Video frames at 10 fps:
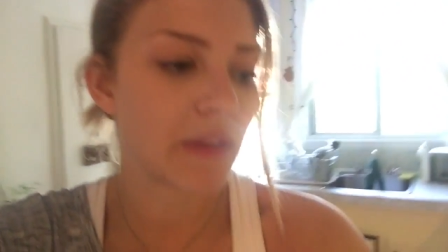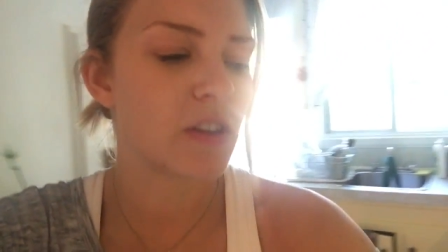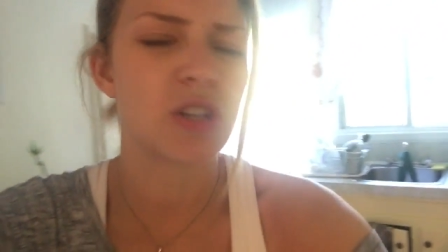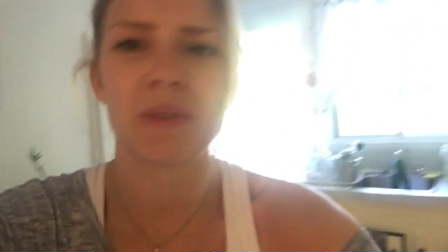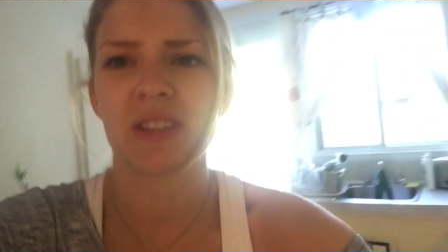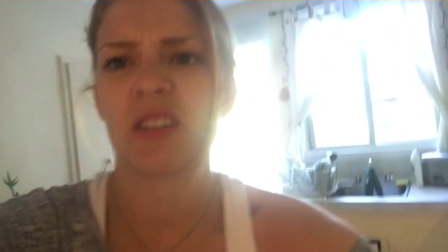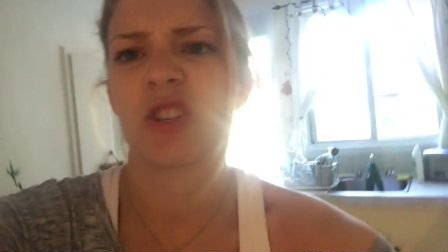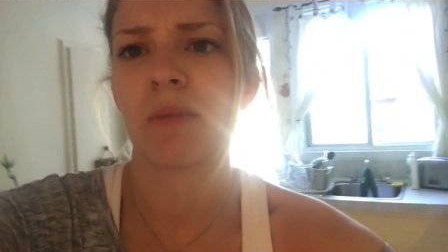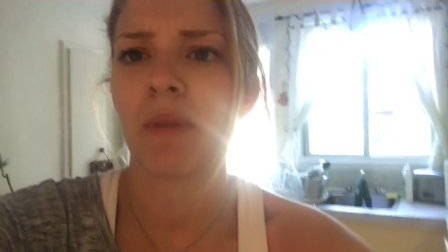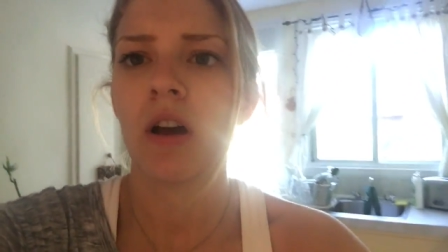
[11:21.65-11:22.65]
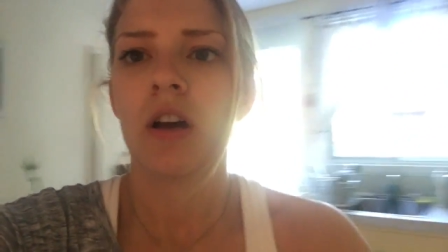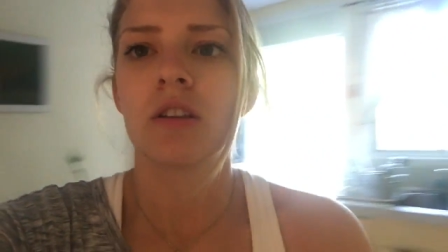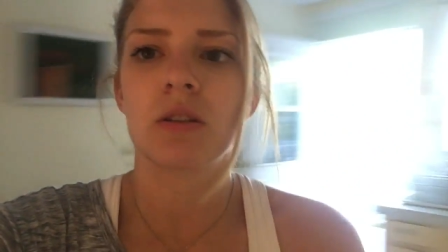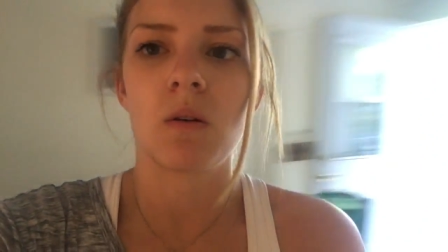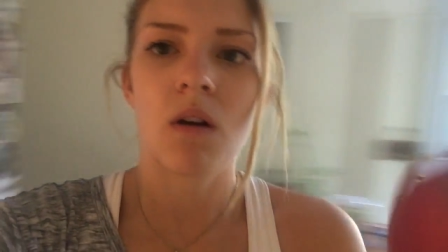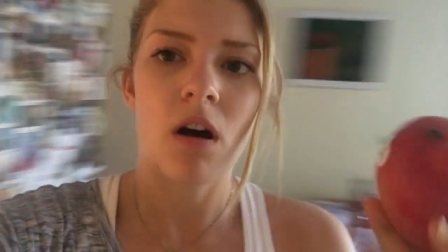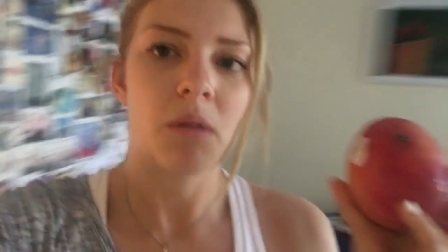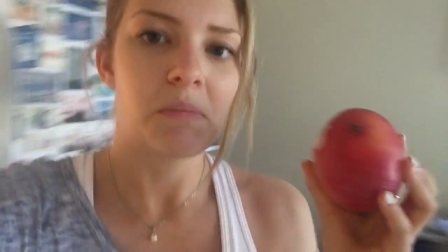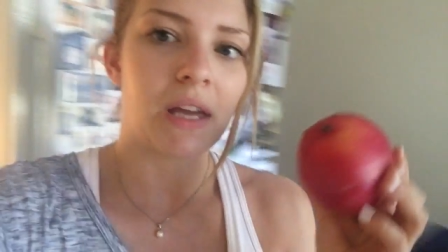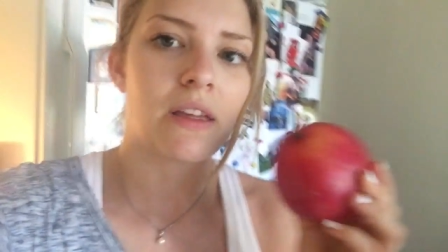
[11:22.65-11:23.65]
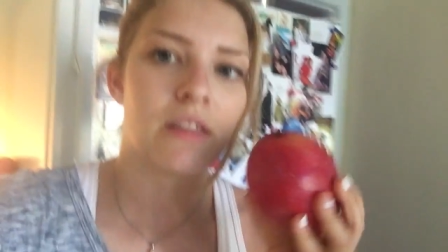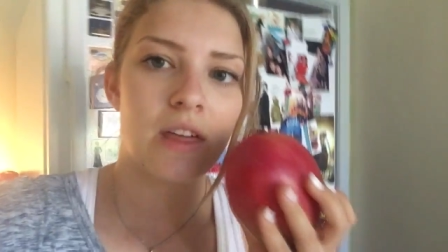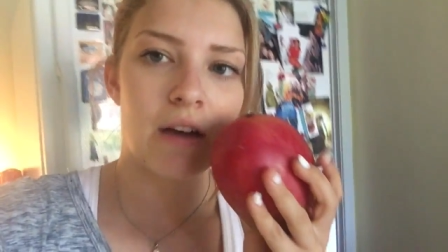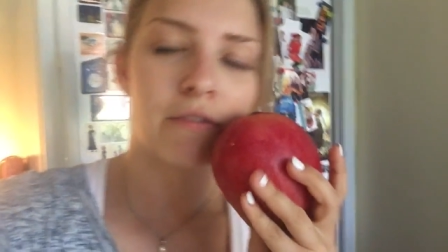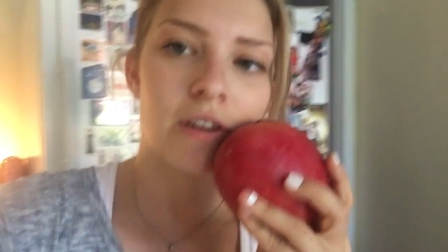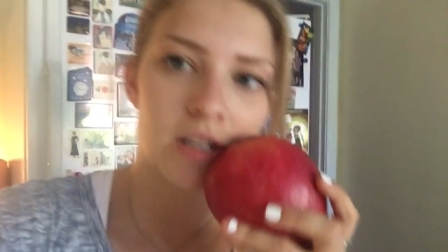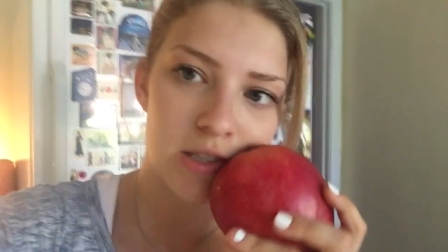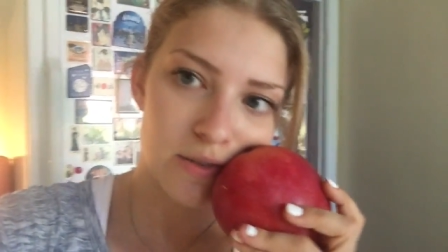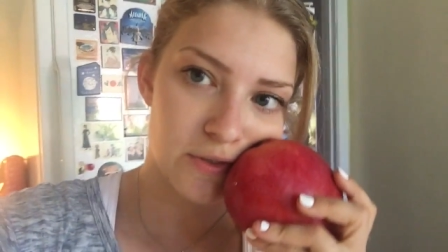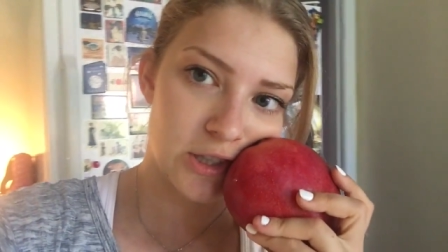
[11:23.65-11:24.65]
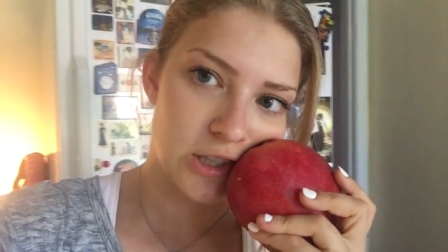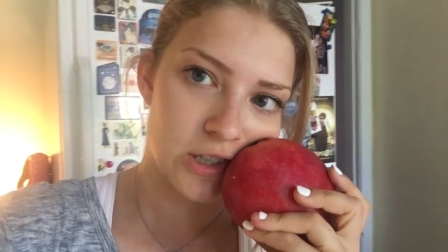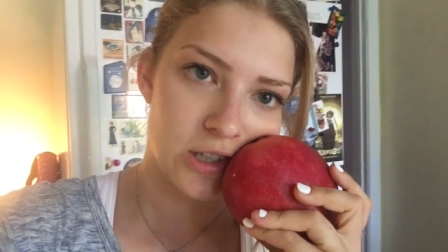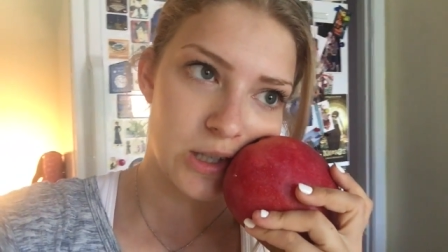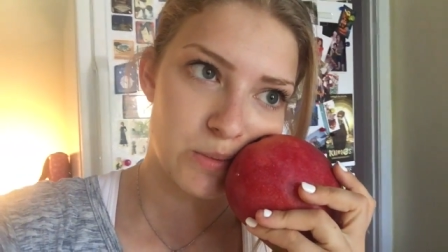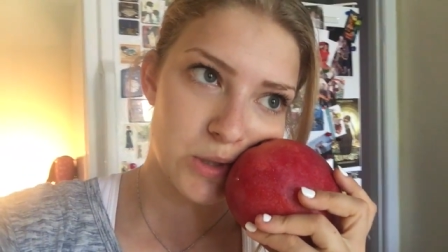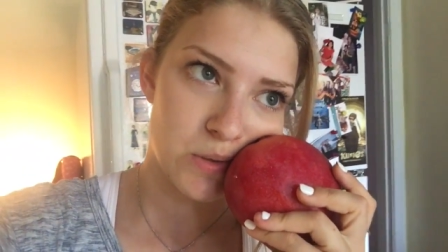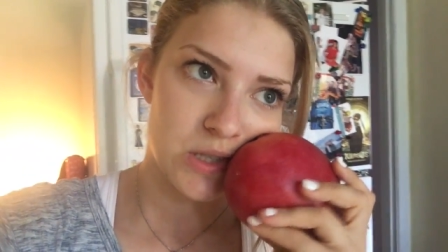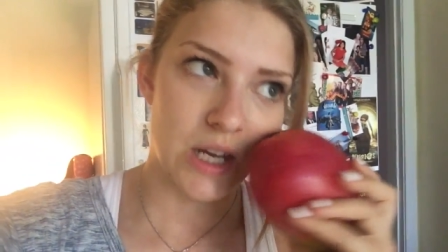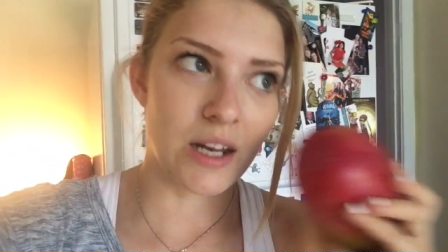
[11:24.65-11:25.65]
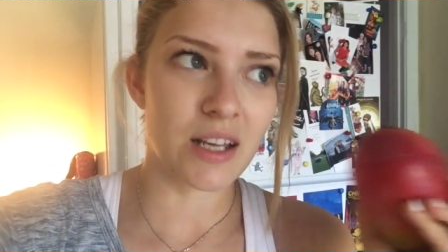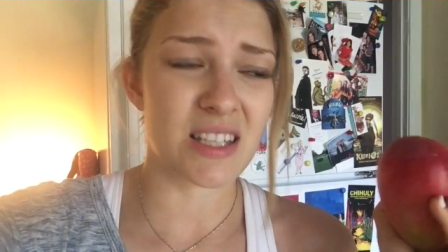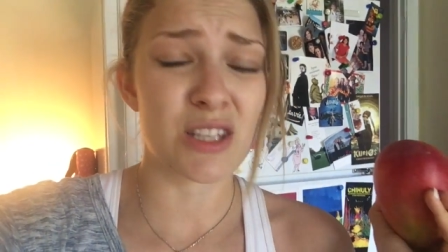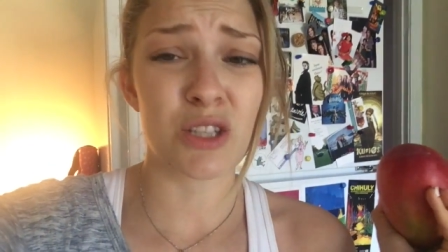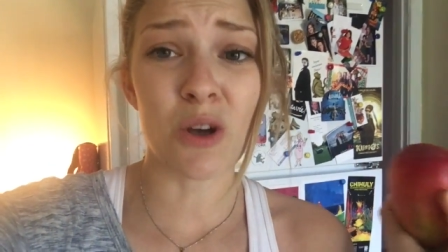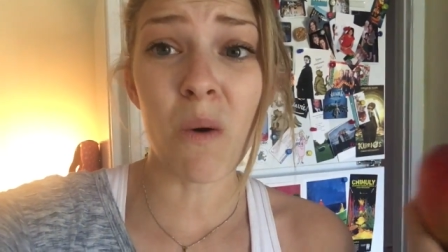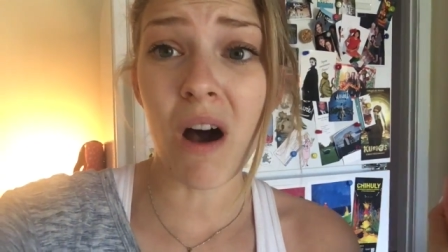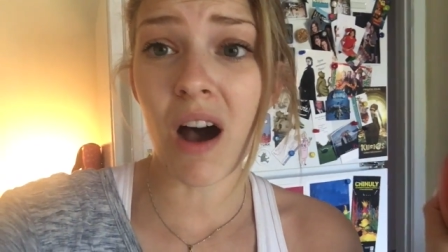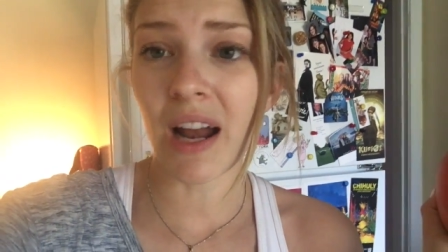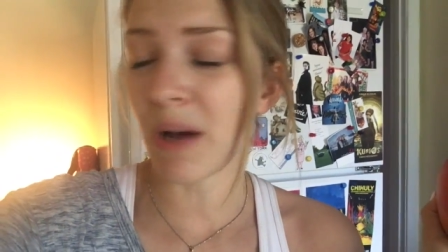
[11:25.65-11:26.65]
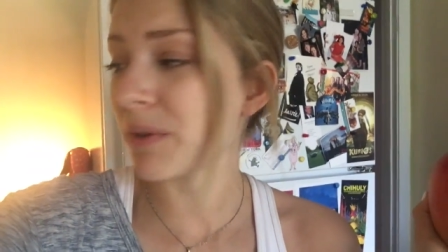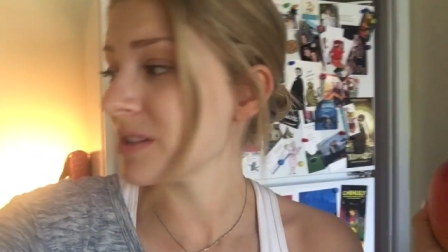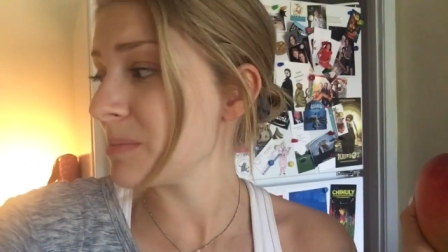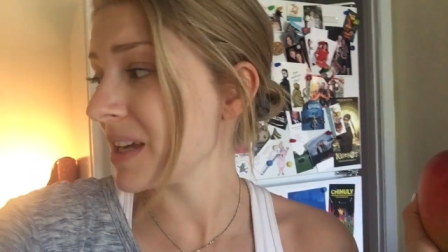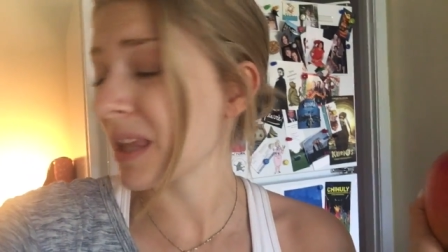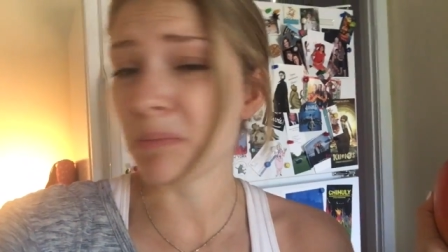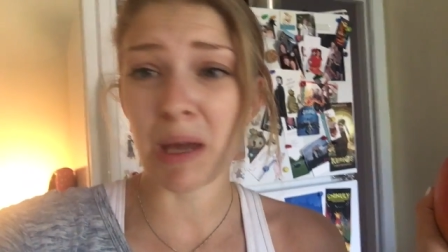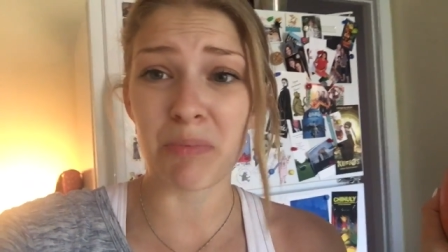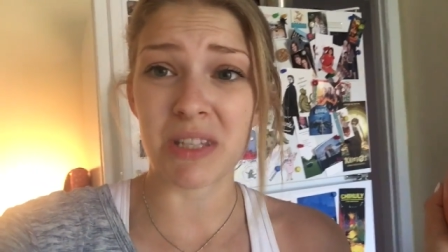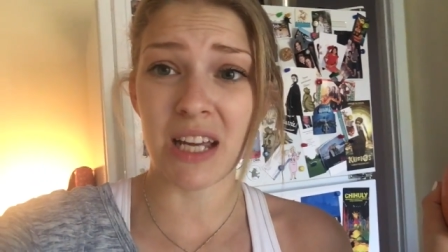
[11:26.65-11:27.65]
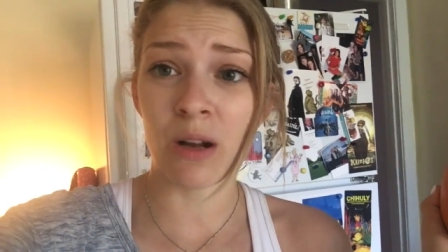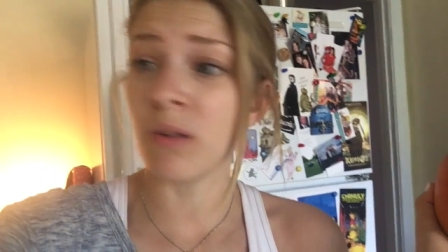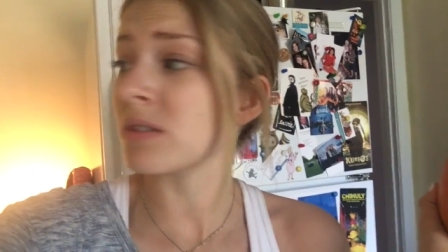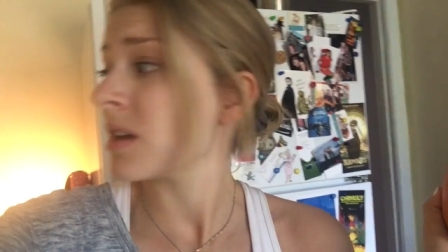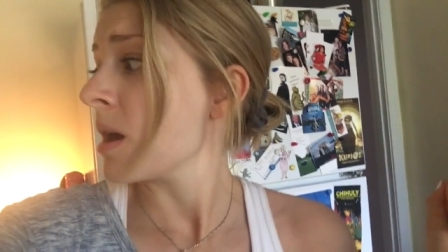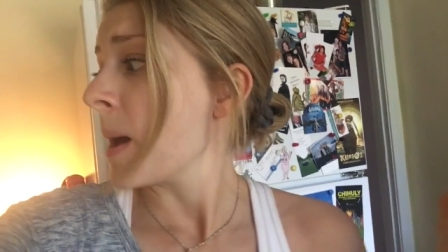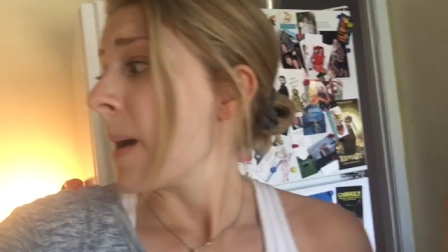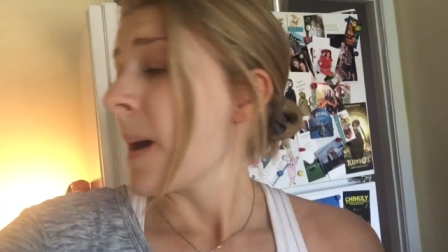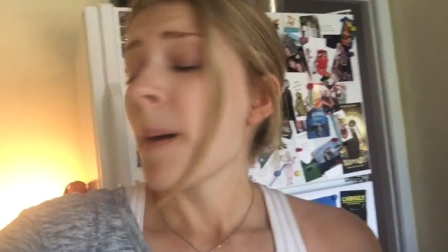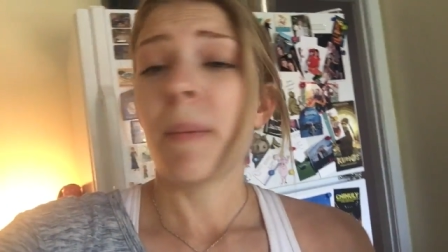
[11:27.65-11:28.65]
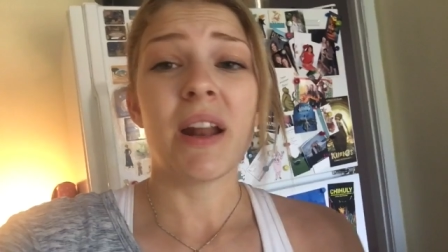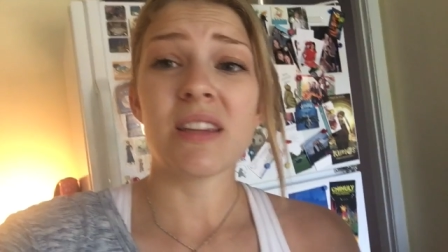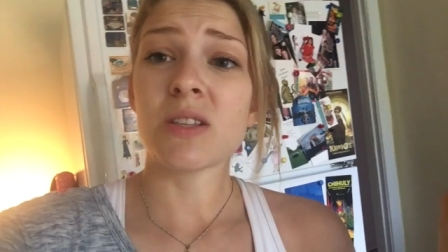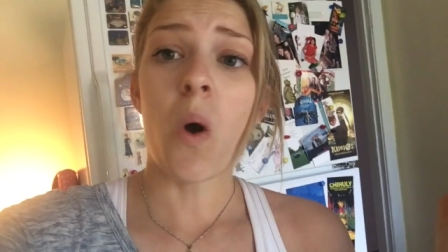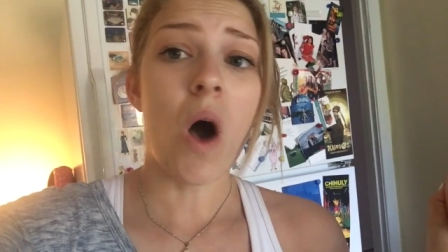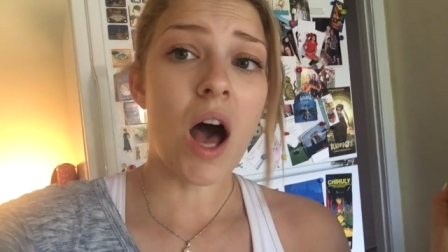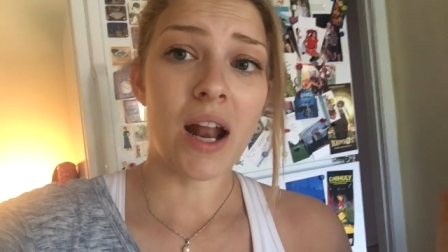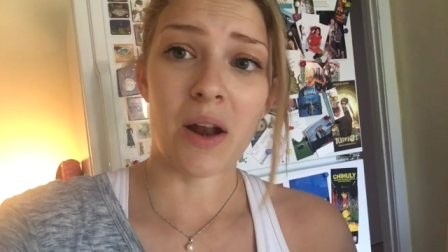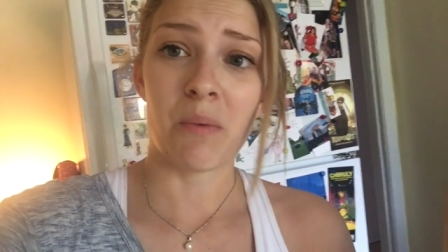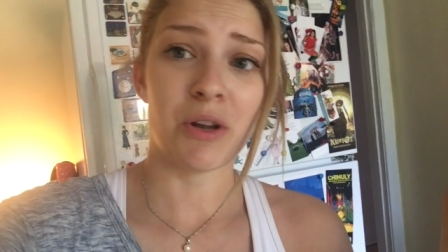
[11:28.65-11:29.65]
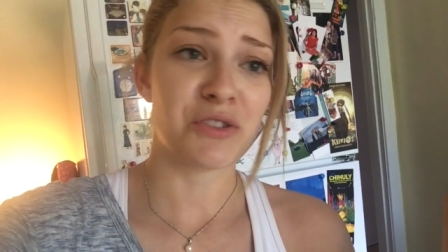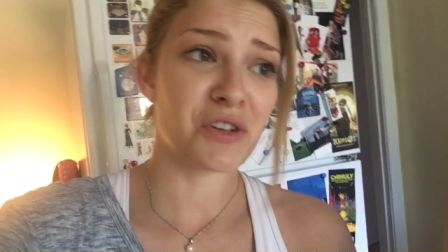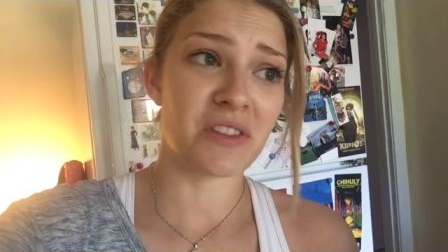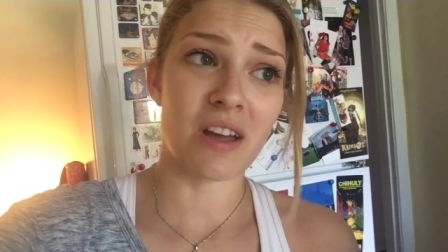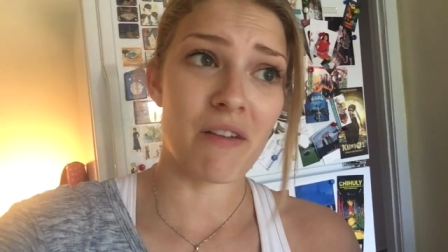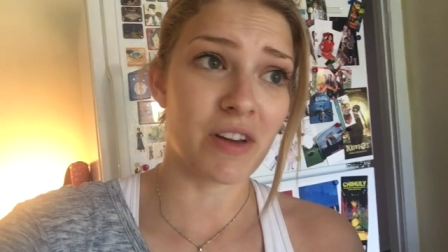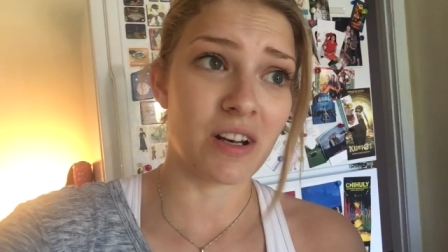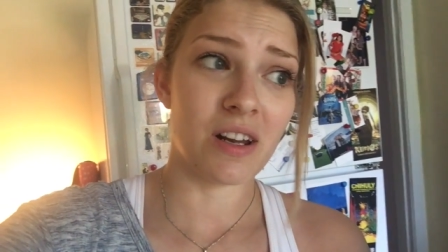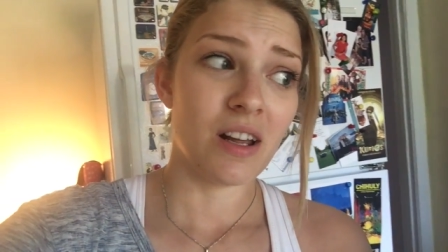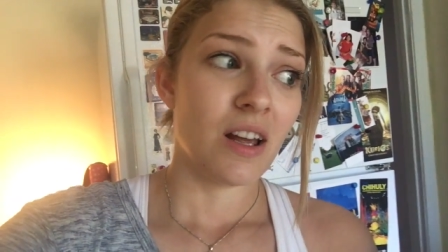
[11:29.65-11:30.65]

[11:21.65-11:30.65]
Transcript: I think she went to the gym. So I'll make that for us for dinner. And I'm so excited because it's so hot. I wanted to make like baked potatoes. But it's so hot. I don't want to start the oven.